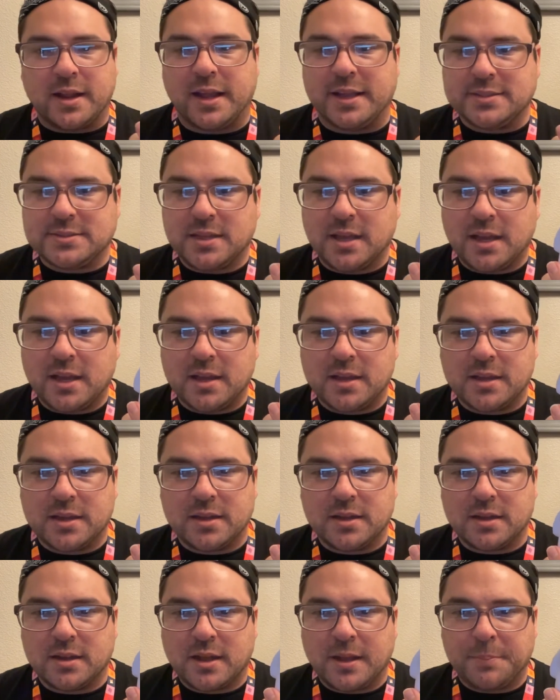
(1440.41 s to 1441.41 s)
I saw
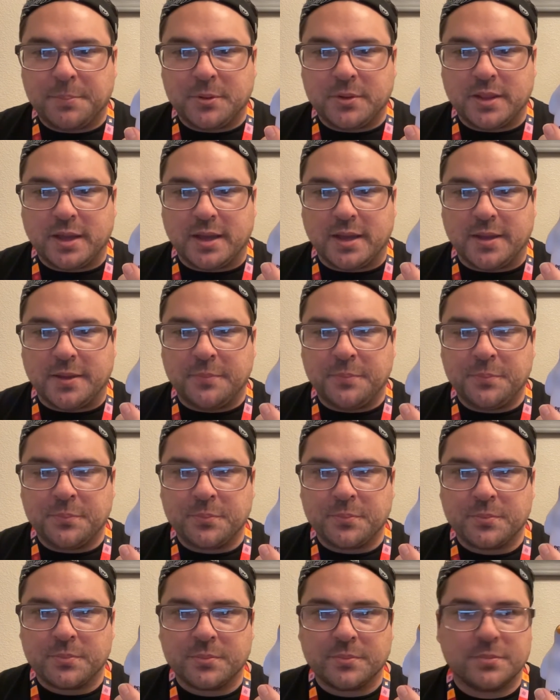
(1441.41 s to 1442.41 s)
a couple
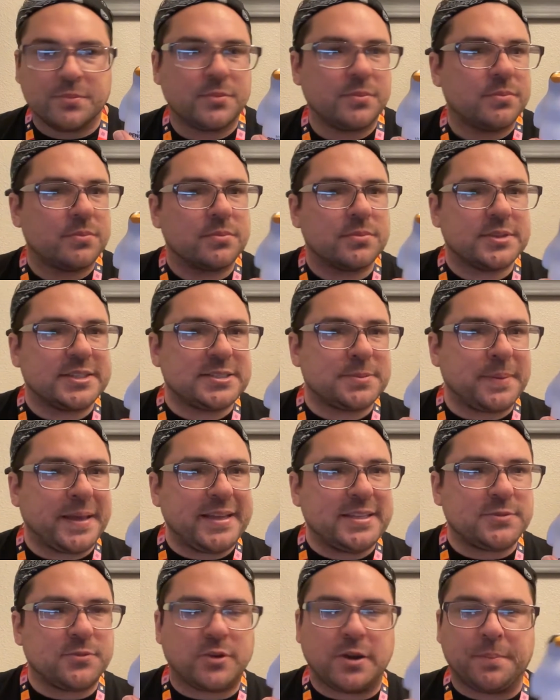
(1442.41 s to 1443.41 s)

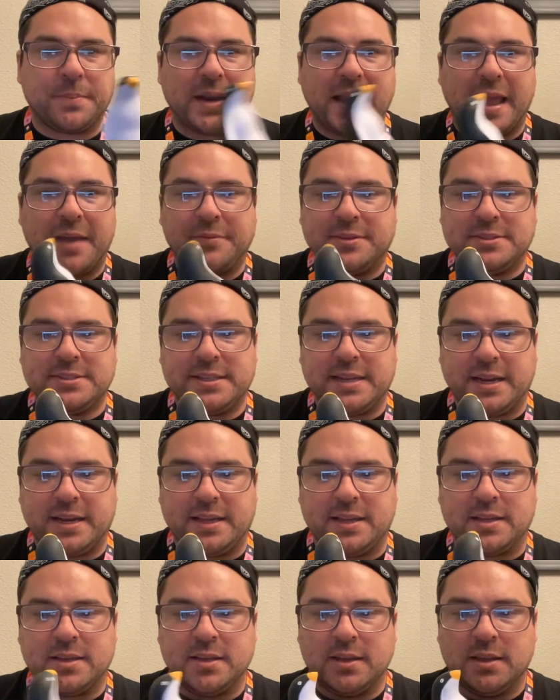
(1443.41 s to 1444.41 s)
displays for it, but I haven't seen
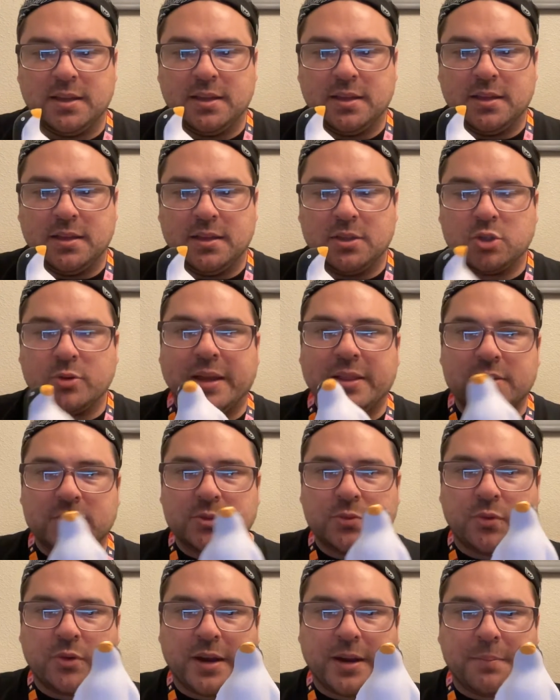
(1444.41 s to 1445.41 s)
any trailers
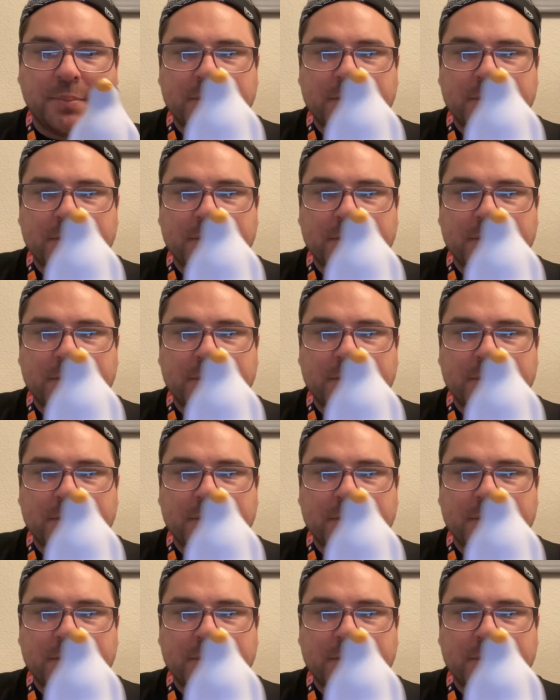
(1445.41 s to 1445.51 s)
for it.